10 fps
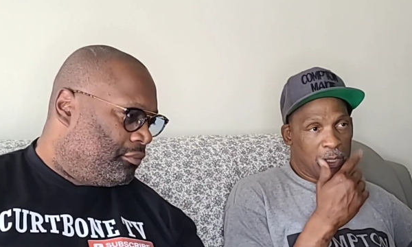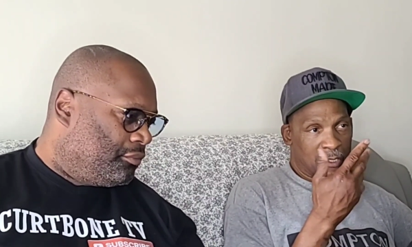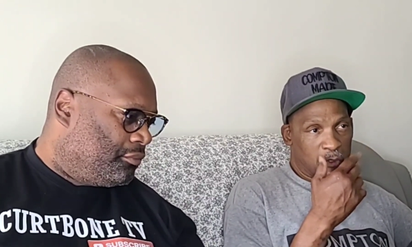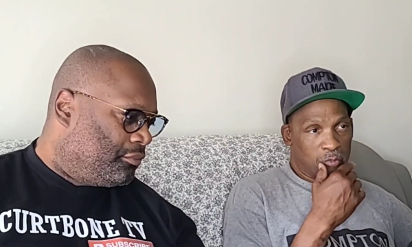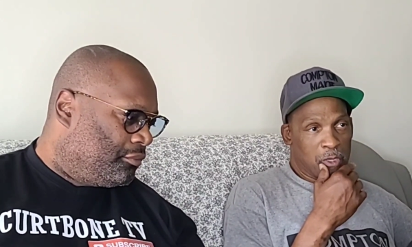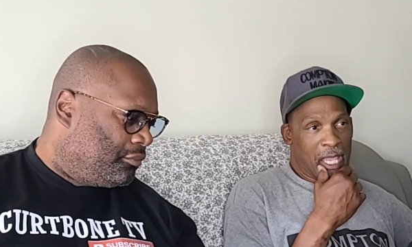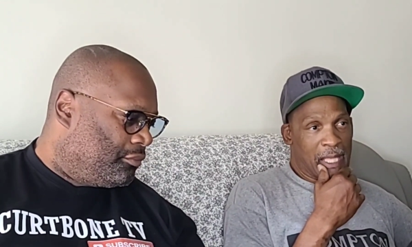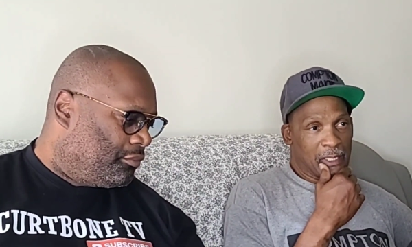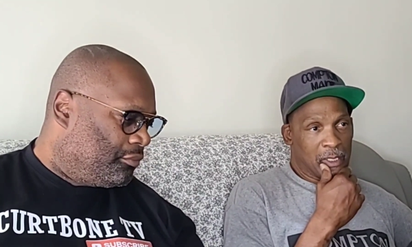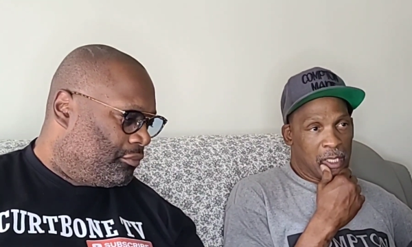Speaker 1: that's a
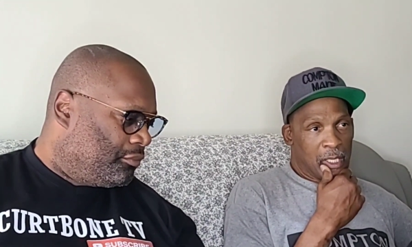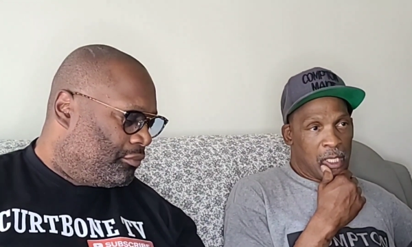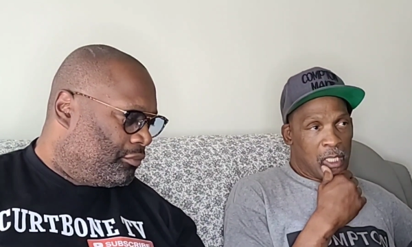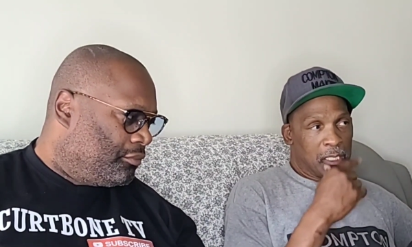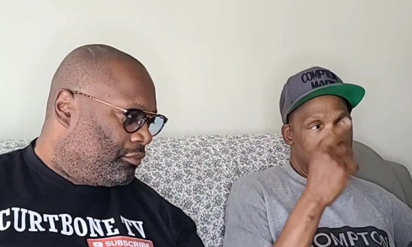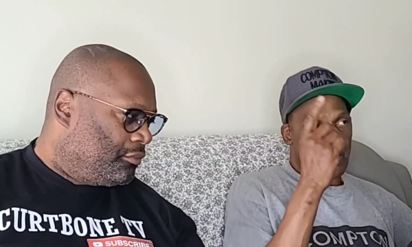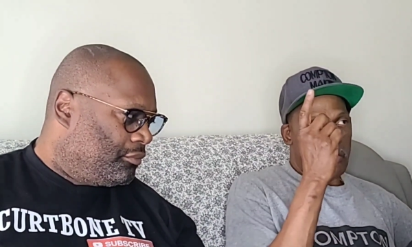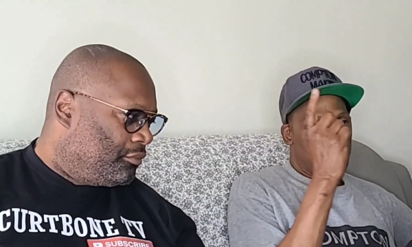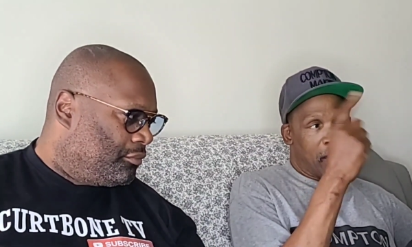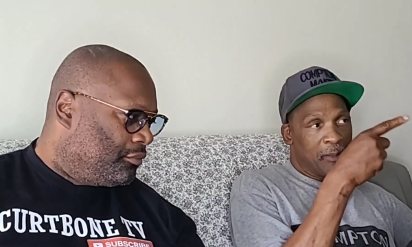reality. Let's say
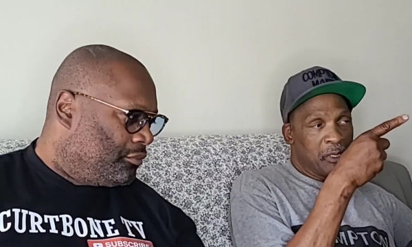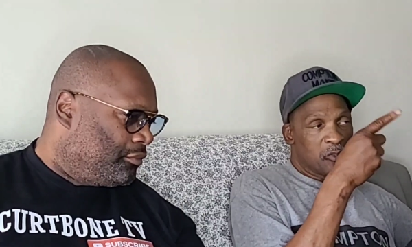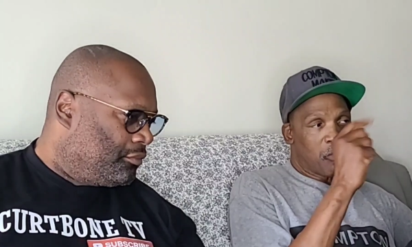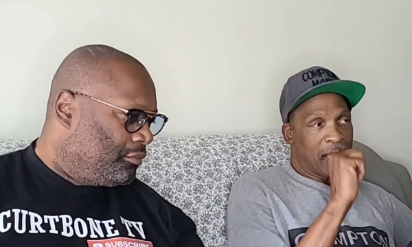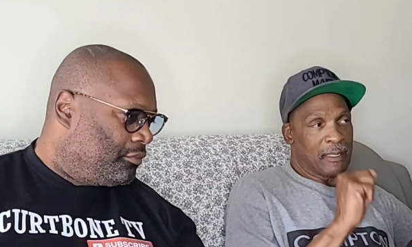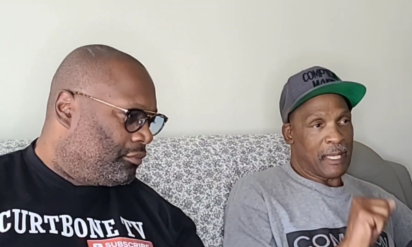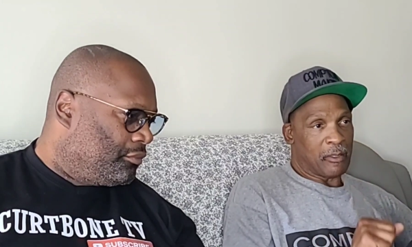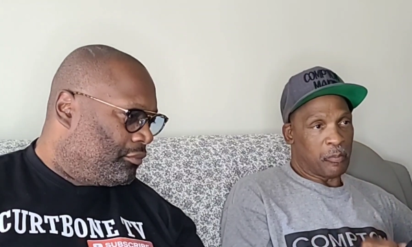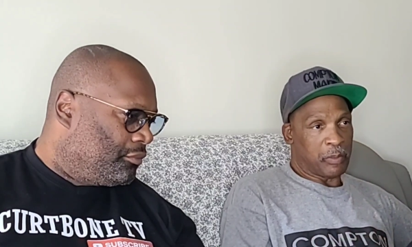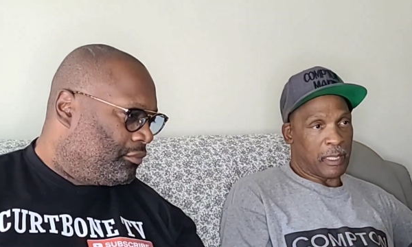the Raymonds right now
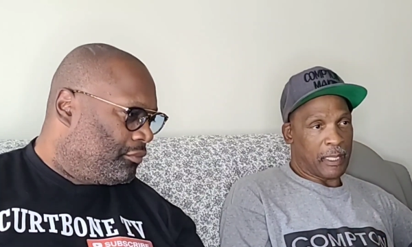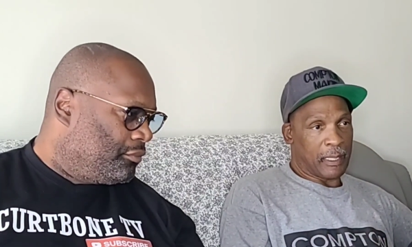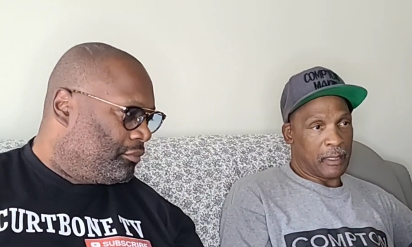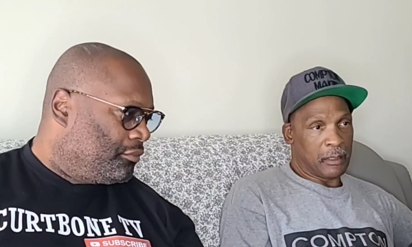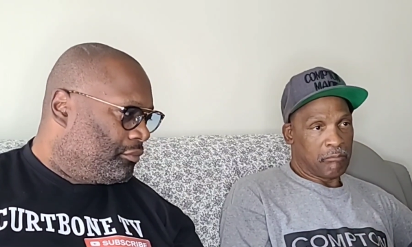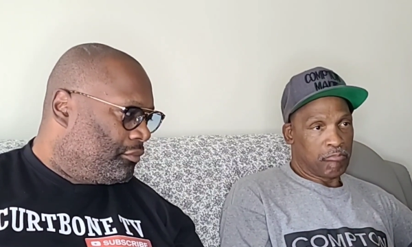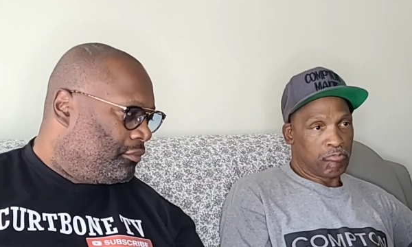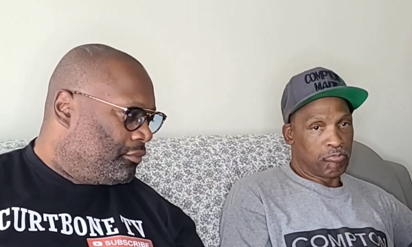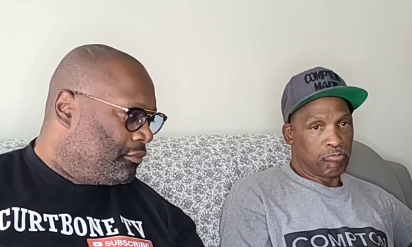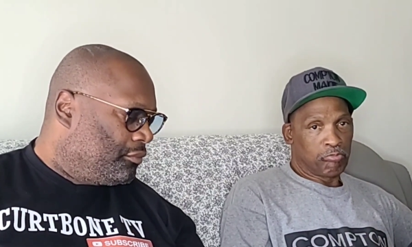are playing
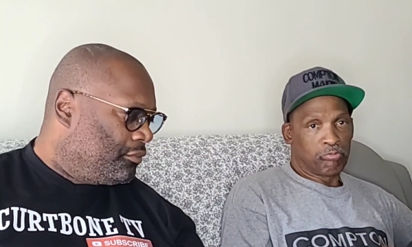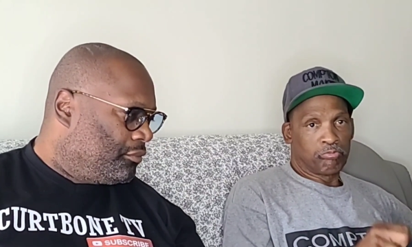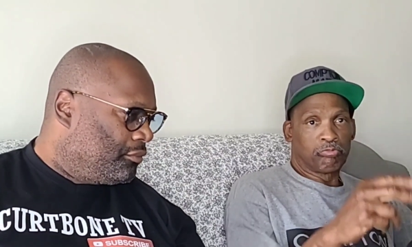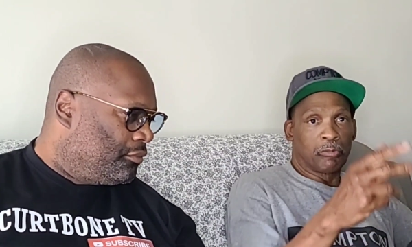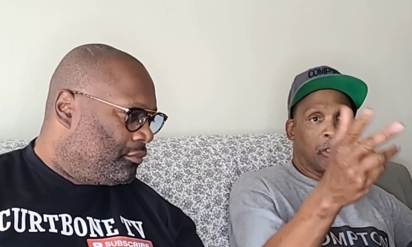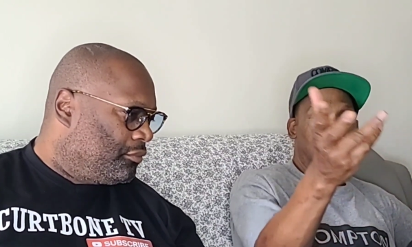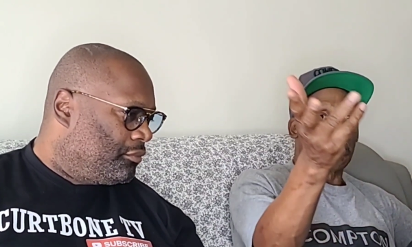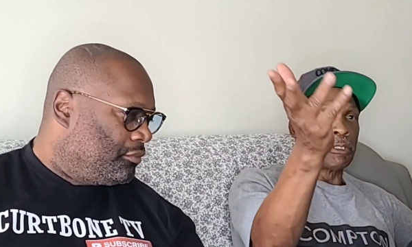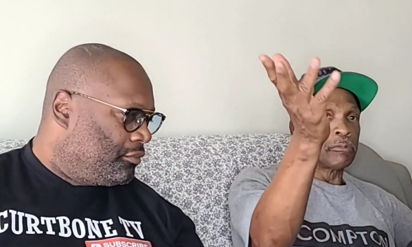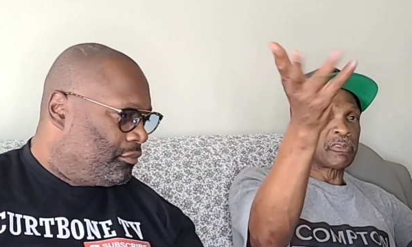
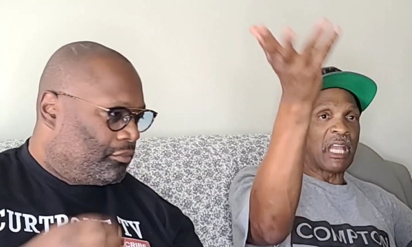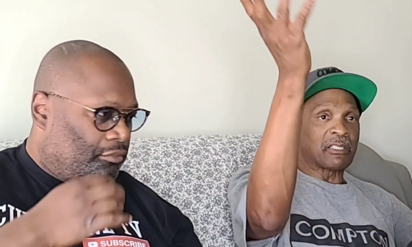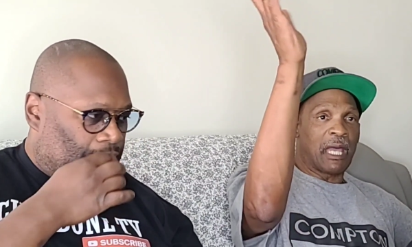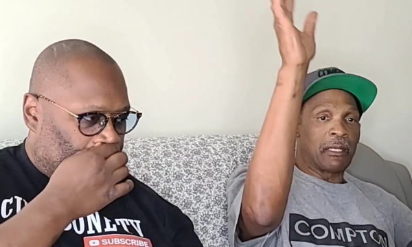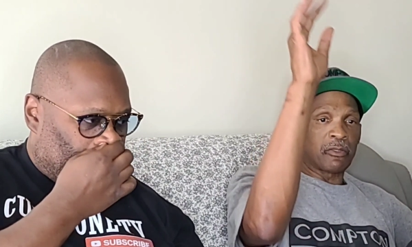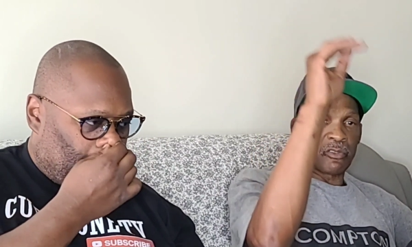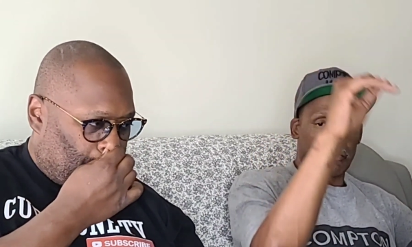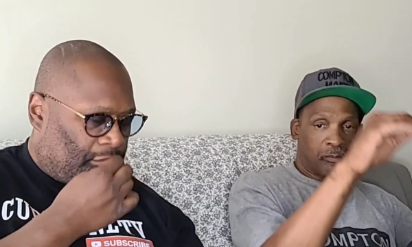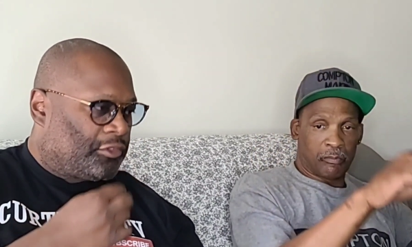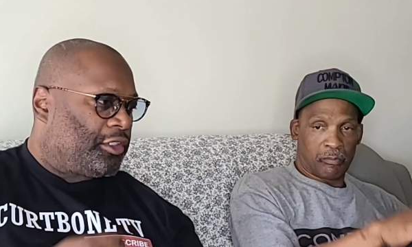the Santanas.
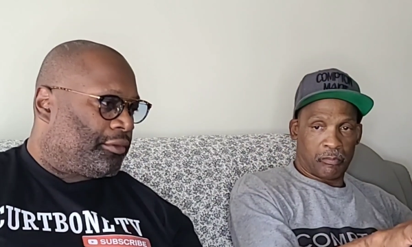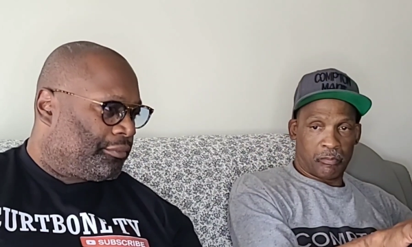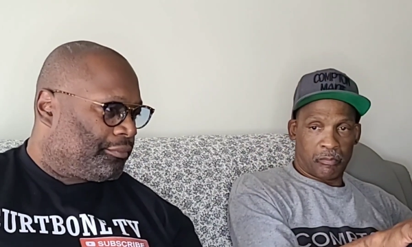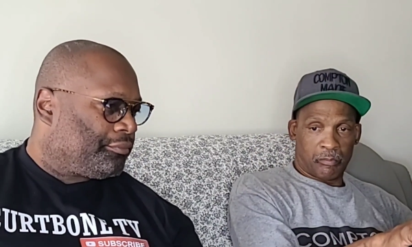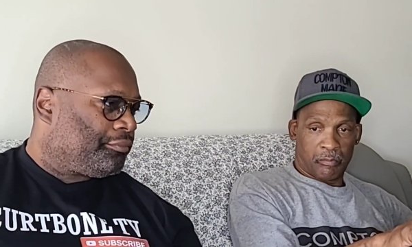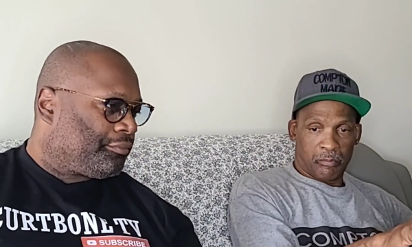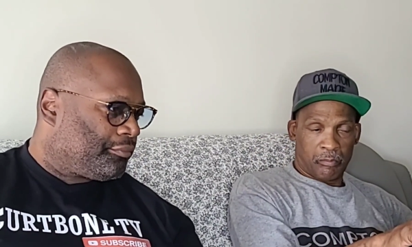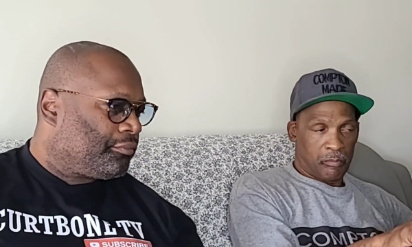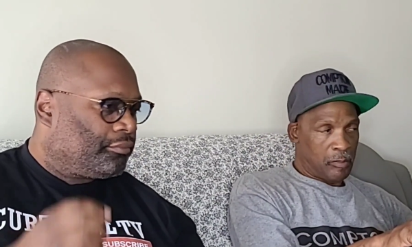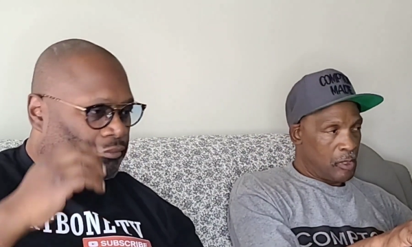Okay.
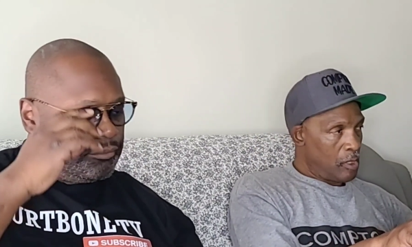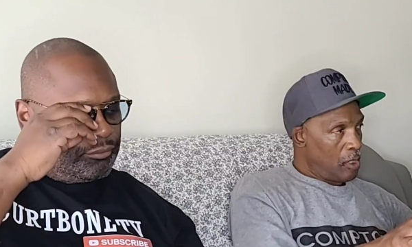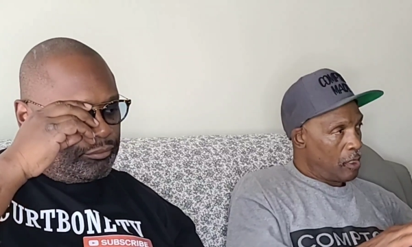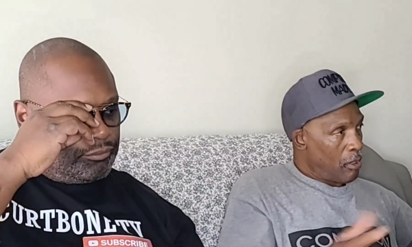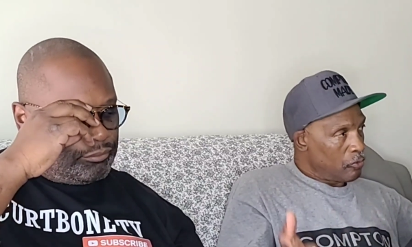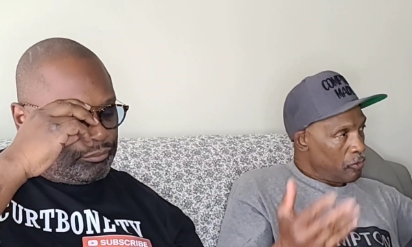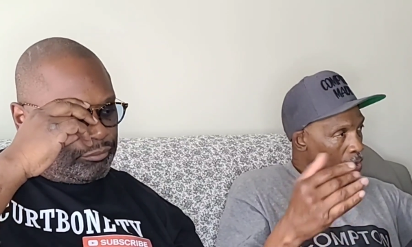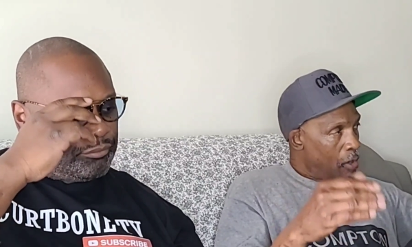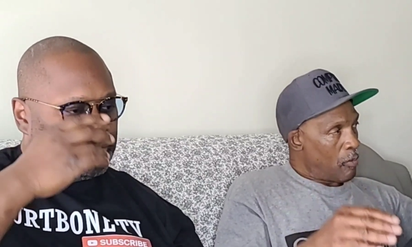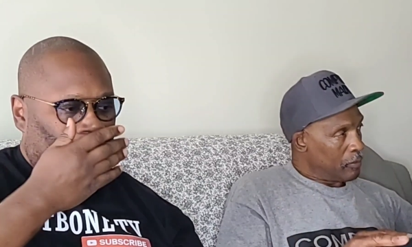And all three of
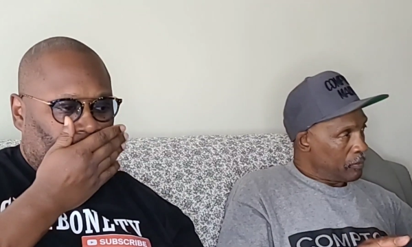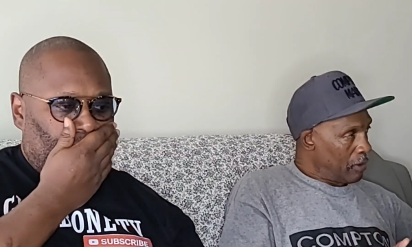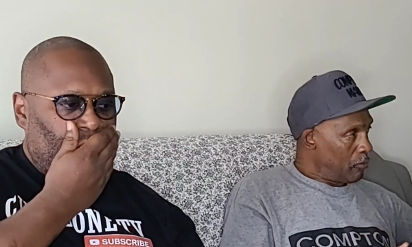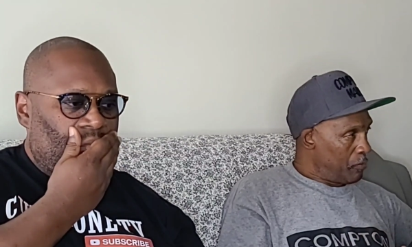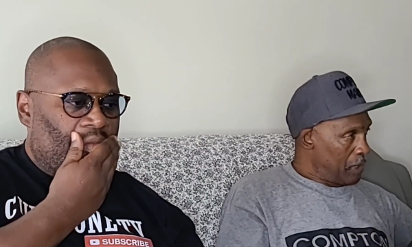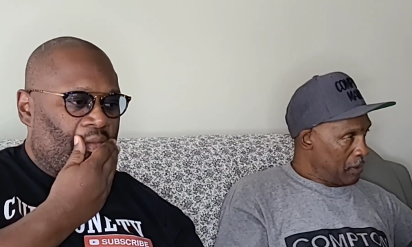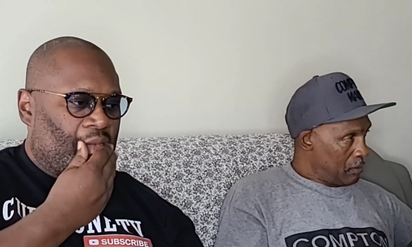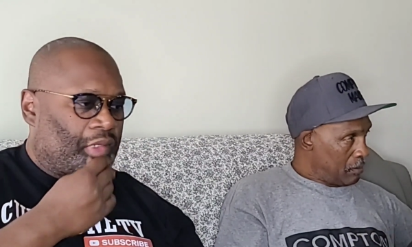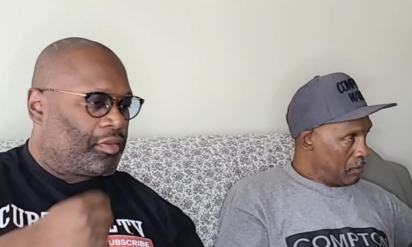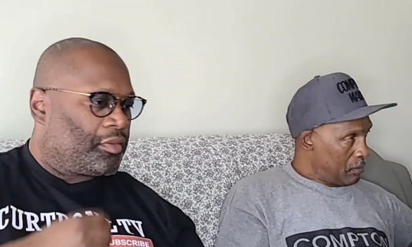y'all walk up there with me
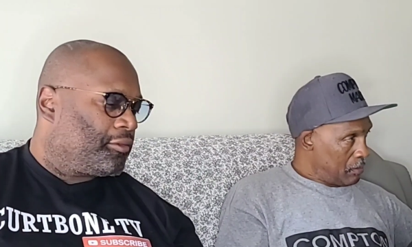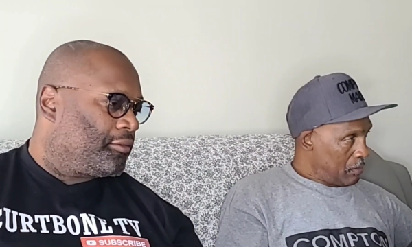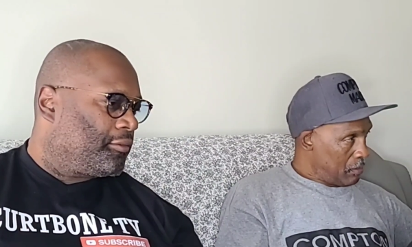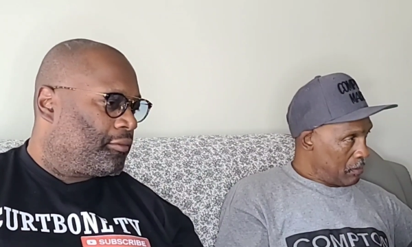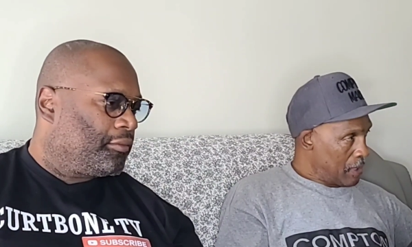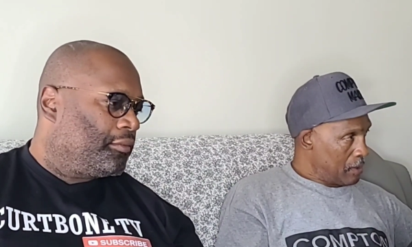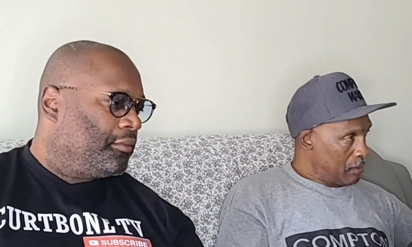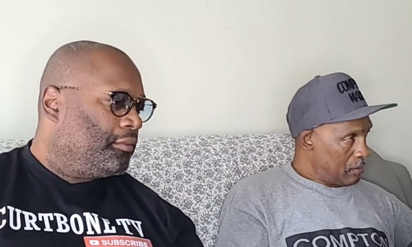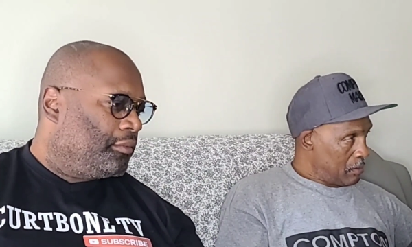right?